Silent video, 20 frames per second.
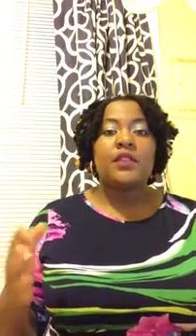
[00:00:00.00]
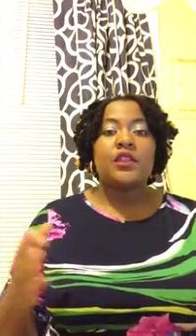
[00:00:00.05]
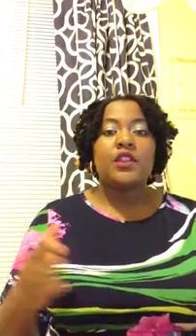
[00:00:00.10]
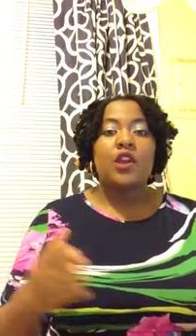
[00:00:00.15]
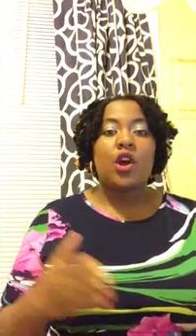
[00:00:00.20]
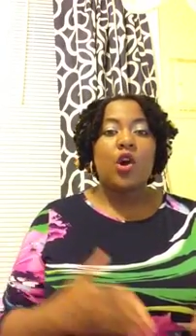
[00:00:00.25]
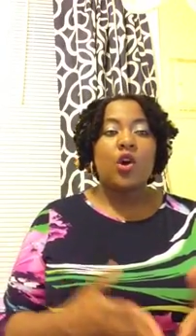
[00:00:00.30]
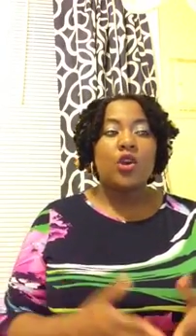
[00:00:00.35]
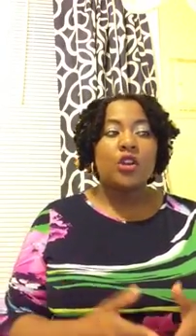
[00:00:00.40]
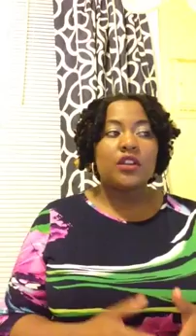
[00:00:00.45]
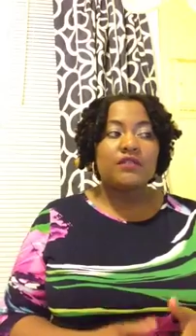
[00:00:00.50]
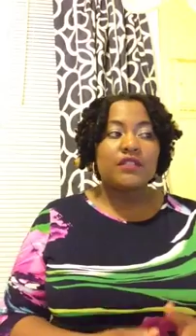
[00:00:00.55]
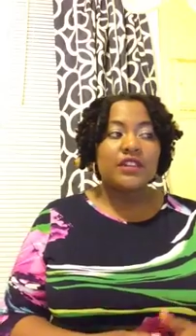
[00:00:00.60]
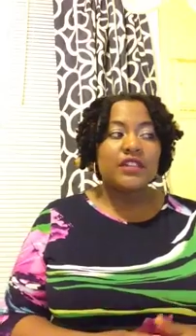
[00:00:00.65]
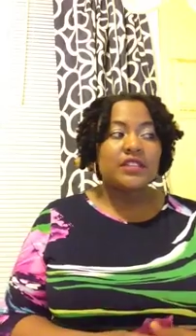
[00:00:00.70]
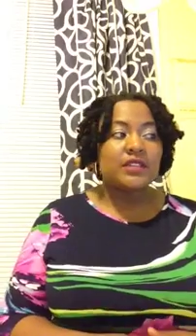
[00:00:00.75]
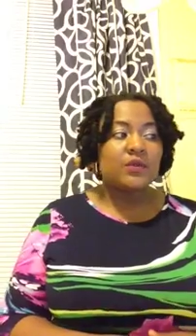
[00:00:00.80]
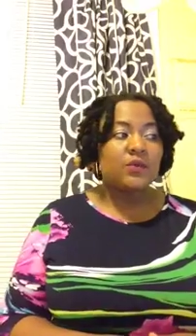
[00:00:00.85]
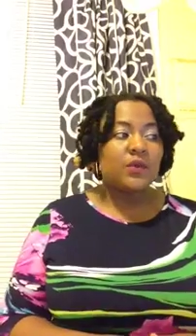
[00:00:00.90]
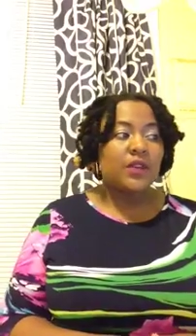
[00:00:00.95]
The only
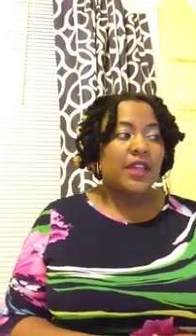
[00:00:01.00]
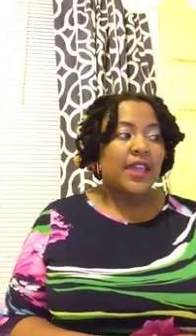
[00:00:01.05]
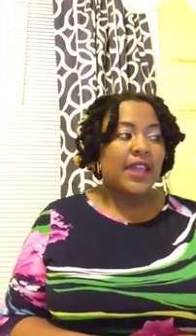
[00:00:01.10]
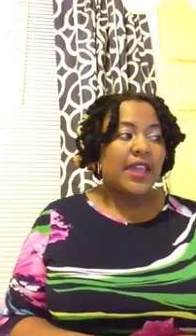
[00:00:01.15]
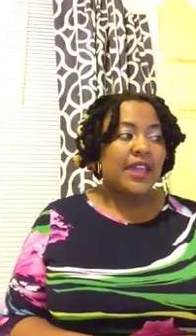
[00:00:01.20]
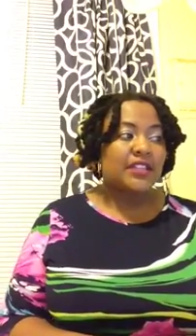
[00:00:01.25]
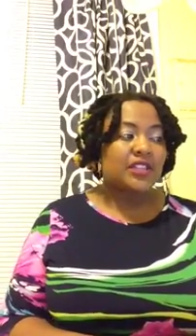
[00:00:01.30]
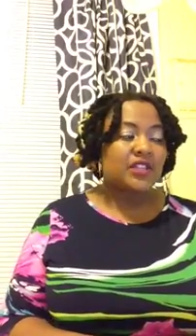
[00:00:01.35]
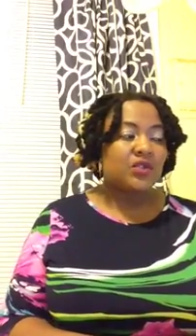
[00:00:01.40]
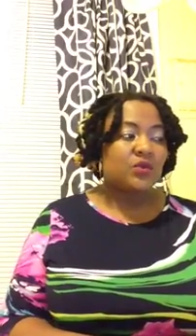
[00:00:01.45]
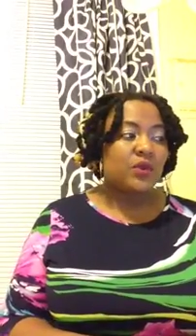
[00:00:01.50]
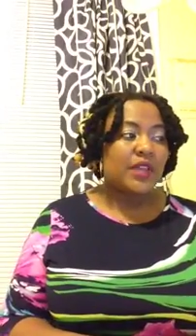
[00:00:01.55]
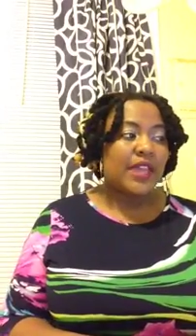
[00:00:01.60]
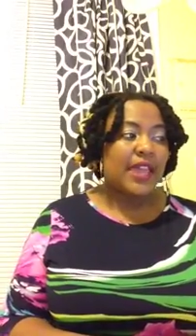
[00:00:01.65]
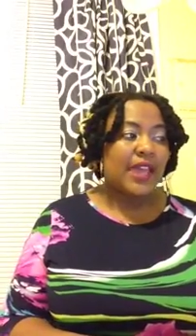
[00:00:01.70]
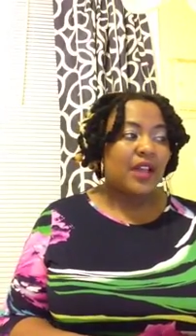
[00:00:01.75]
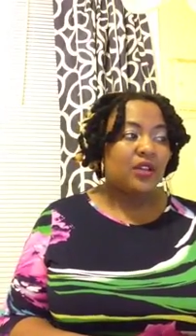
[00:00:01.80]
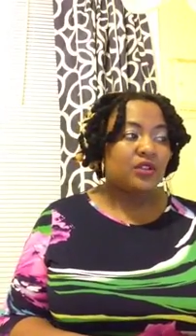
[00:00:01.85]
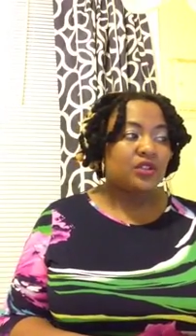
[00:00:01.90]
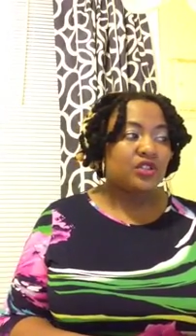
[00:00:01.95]
reason we had to
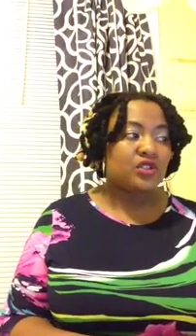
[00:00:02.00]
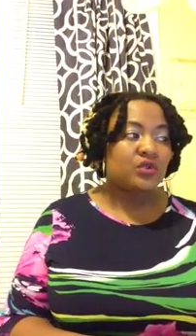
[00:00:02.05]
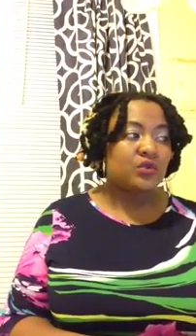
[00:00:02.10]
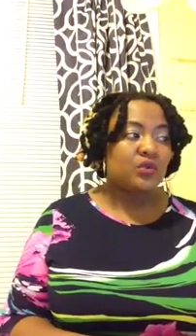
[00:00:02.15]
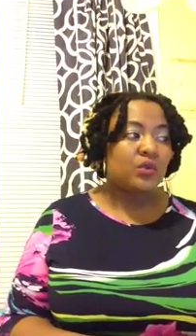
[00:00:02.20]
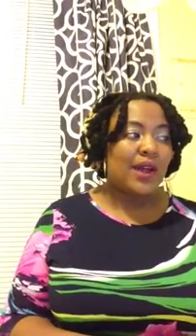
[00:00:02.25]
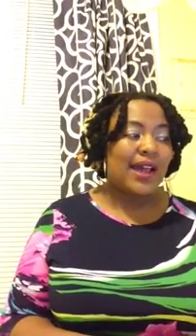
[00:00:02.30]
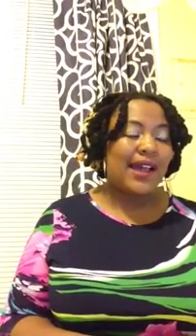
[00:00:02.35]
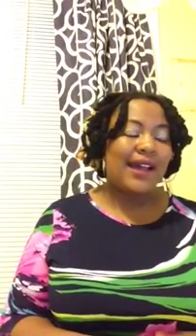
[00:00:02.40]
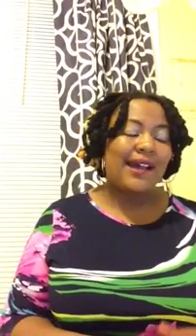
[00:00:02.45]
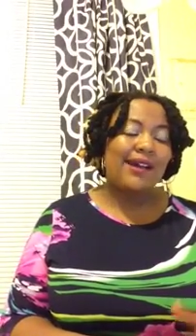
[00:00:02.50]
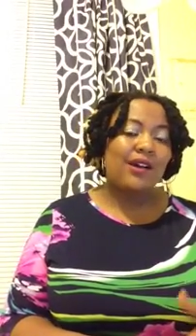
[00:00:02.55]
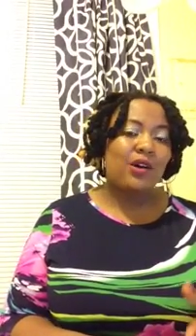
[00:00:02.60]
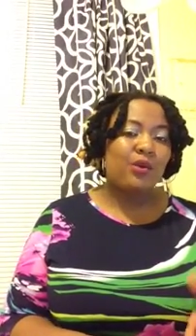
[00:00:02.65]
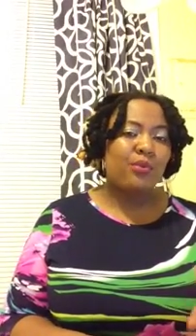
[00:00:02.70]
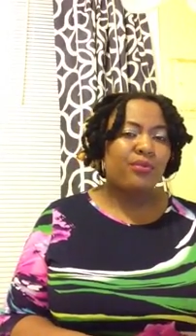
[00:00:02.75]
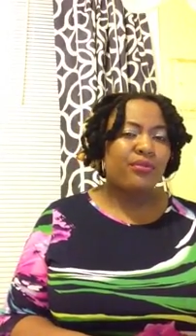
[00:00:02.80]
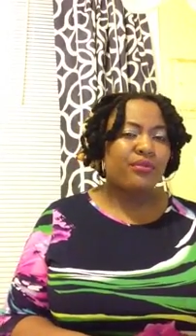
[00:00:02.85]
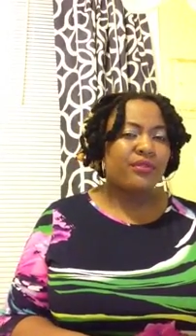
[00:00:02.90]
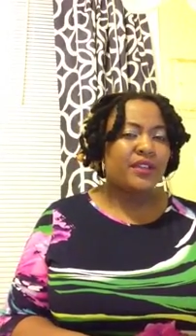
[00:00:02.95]
cancel
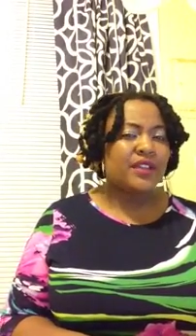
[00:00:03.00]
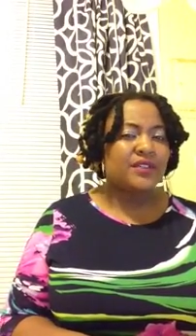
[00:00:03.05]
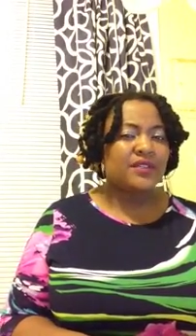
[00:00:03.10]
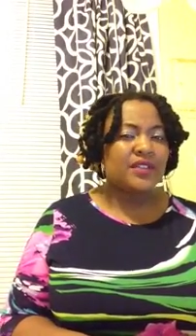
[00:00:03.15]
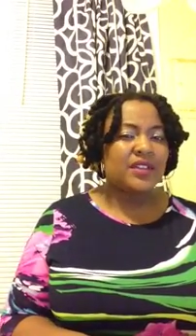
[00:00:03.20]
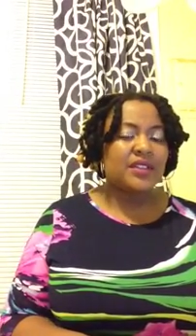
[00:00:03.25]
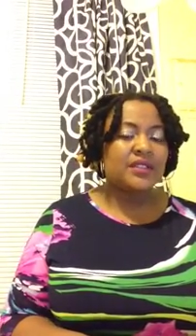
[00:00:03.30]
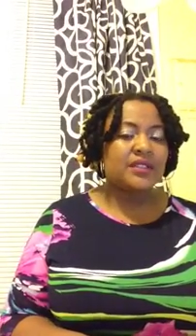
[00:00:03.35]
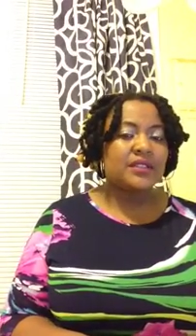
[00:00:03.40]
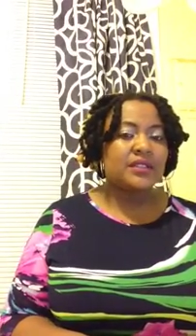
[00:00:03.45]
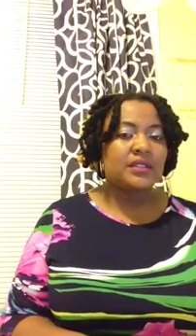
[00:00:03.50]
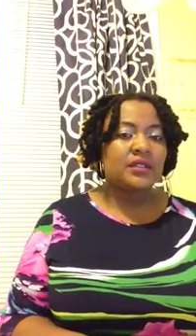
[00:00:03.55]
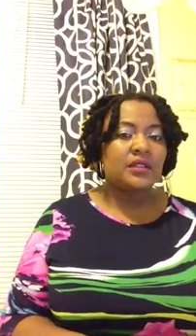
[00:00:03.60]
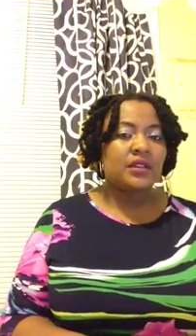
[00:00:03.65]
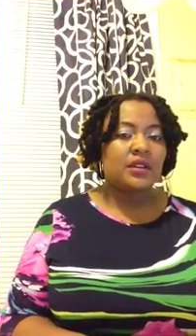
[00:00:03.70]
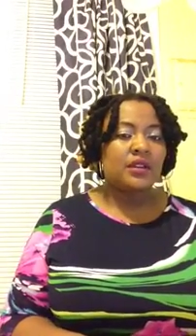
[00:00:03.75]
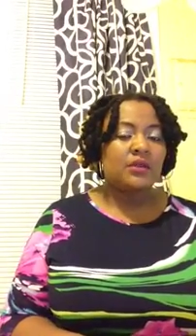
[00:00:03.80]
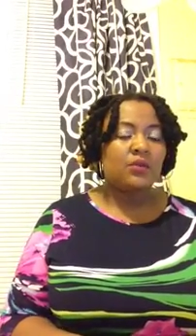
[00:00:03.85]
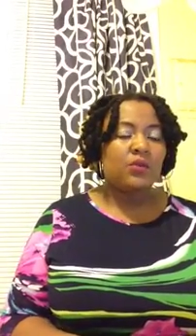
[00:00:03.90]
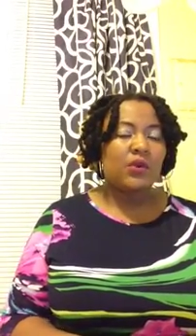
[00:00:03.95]
our
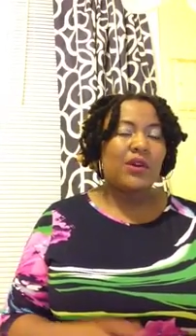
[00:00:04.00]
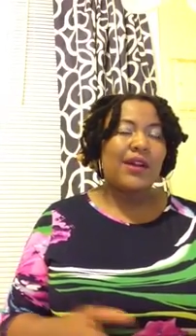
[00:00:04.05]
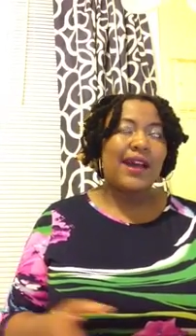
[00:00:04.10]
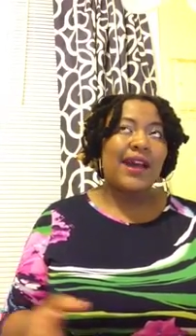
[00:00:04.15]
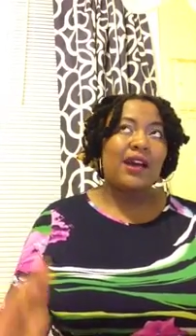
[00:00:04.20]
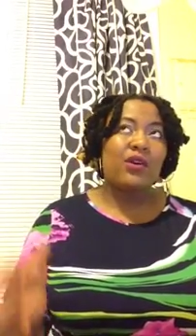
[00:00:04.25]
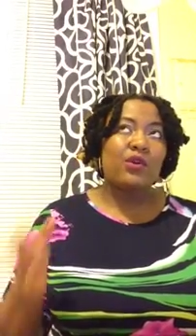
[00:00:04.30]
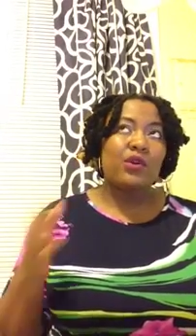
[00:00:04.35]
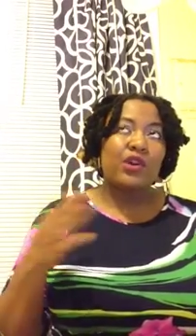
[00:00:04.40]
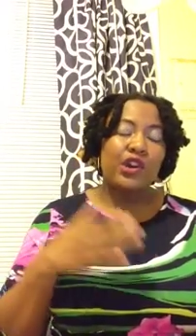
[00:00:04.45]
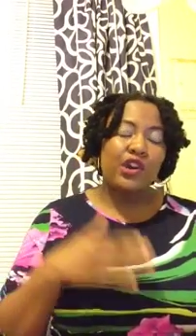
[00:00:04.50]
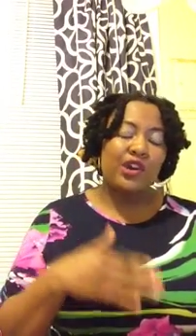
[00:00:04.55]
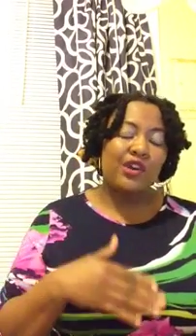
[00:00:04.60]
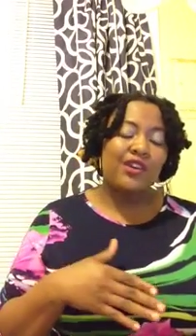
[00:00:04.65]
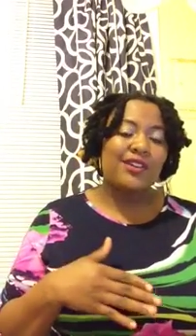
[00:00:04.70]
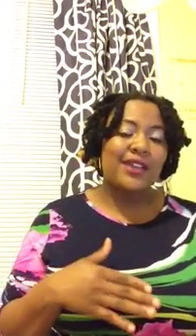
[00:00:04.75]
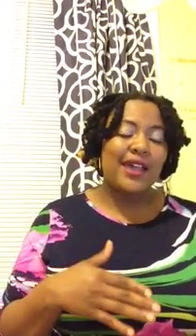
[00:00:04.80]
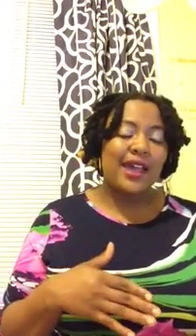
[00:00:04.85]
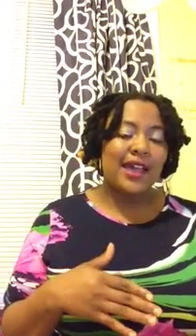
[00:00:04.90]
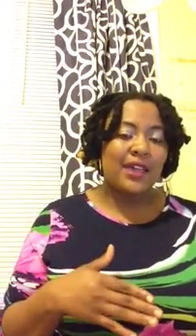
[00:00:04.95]

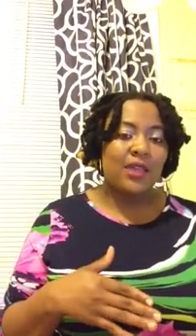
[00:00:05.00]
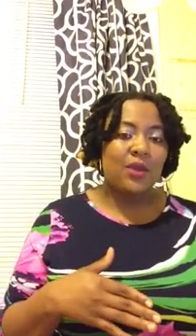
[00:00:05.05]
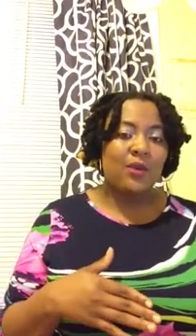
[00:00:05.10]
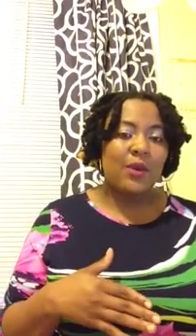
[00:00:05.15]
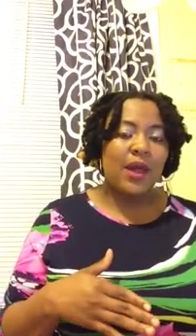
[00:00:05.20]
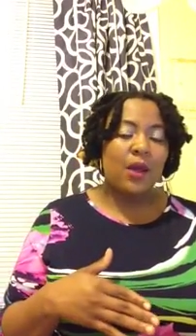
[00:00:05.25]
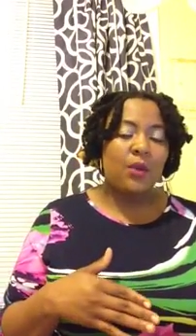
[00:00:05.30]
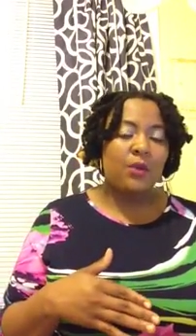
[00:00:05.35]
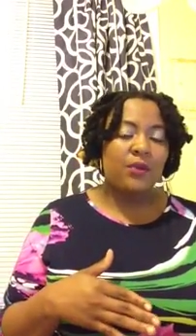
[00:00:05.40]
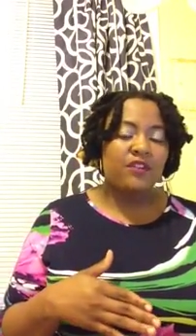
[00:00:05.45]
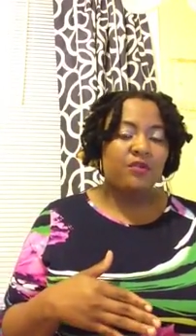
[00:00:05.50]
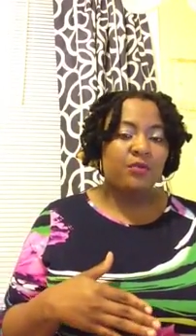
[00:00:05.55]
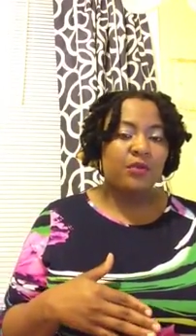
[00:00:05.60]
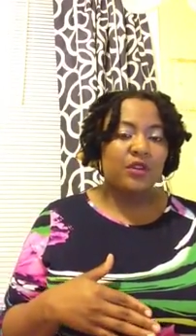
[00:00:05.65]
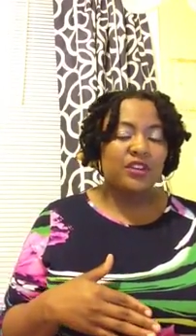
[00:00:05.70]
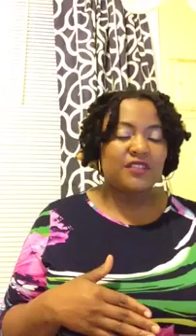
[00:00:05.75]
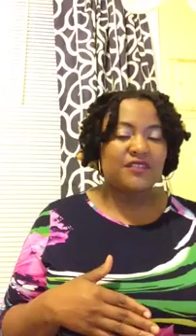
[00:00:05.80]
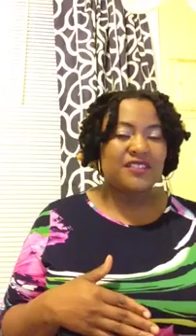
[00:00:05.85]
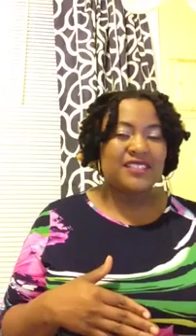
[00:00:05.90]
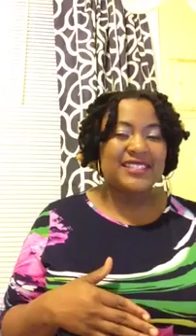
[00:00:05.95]
current IUI with
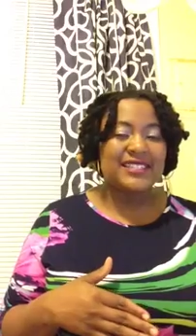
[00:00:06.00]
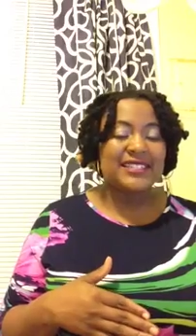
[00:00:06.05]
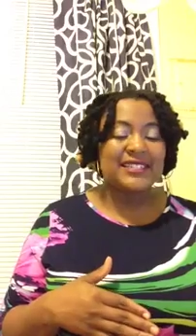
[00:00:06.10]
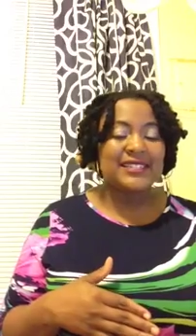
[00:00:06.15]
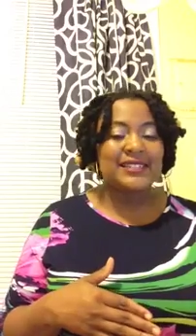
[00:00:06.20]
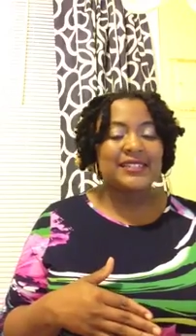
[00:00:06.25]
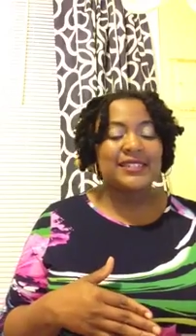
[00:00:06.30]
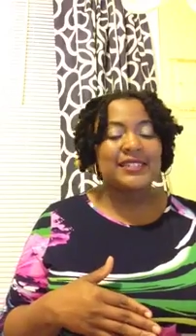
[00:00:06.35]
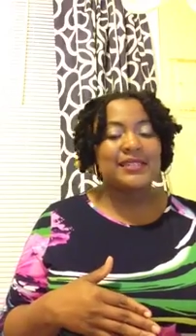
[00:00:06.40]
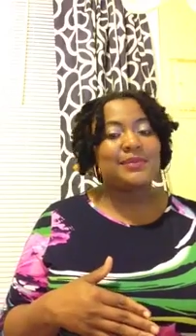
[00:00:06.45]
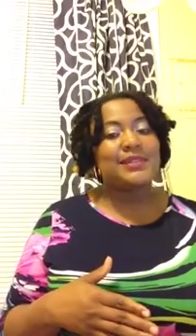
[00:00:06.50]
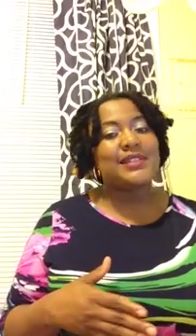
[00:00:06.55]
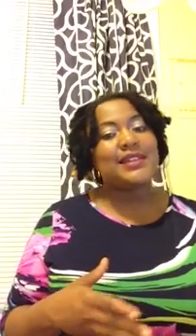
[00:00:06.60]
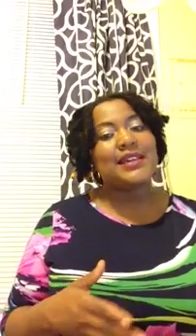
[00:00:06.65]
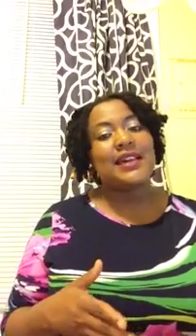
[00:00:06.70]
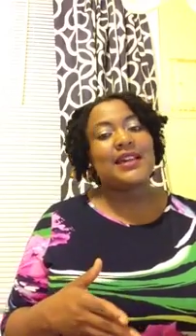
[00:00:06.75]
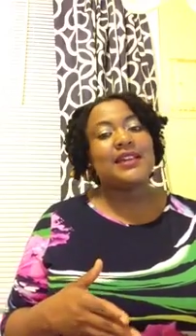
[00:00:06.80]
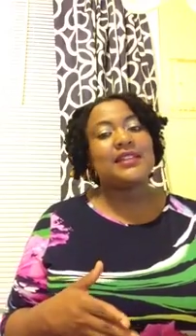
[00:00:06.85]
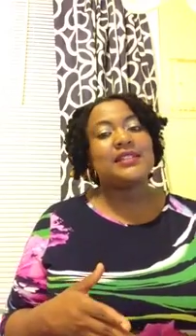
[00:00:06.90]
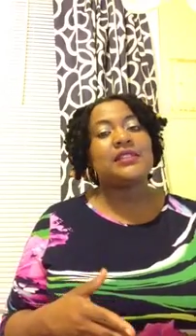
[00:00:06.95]
Merlin Fertility is
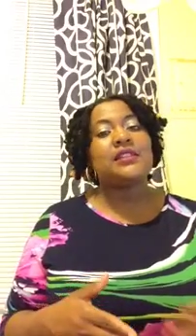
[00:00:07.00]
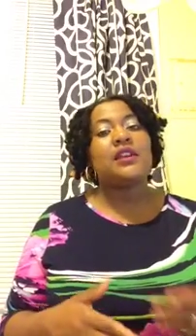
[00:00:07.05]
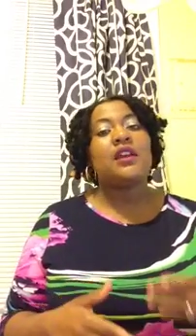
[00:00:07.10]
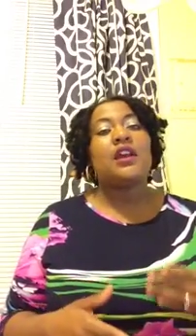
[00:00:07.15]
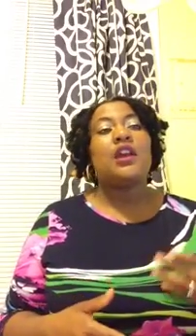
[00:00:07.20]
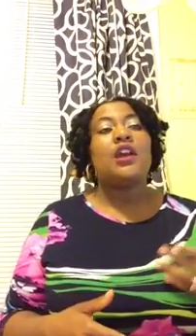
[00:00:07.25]
because